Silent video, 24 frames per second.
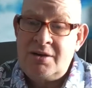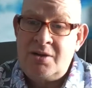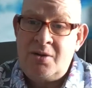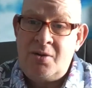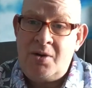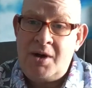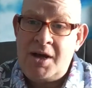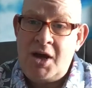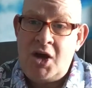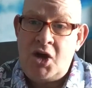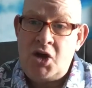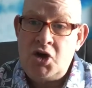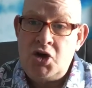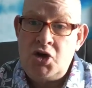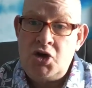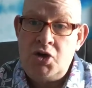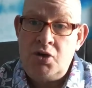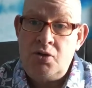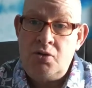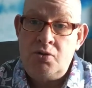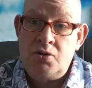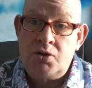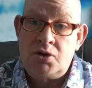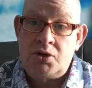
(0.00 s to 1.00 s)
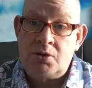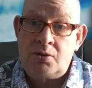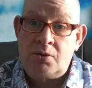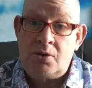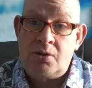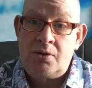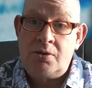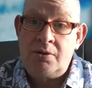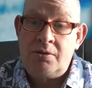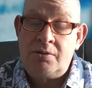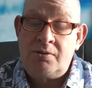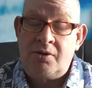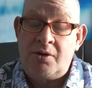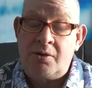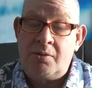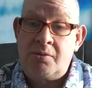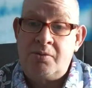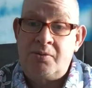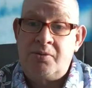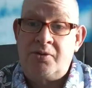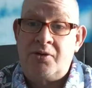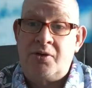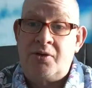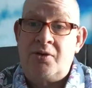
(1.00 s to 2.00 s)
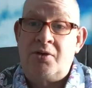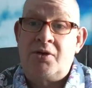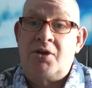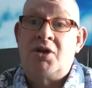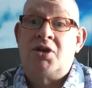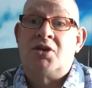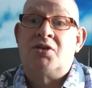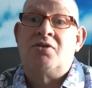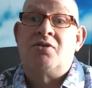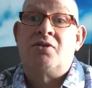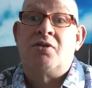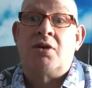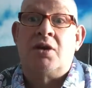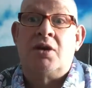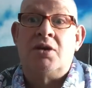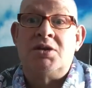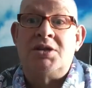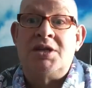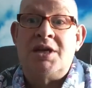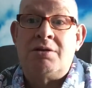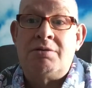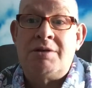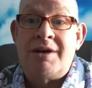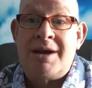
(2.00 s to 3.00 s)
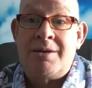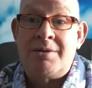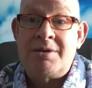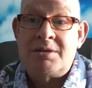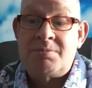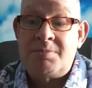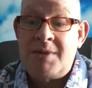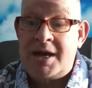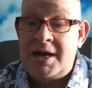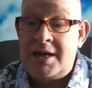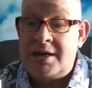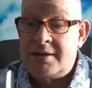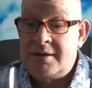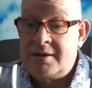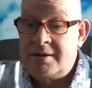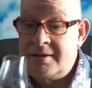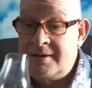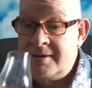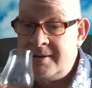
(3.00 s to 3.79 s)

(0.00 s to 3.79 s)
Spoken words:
quite unusual for considering how it's made.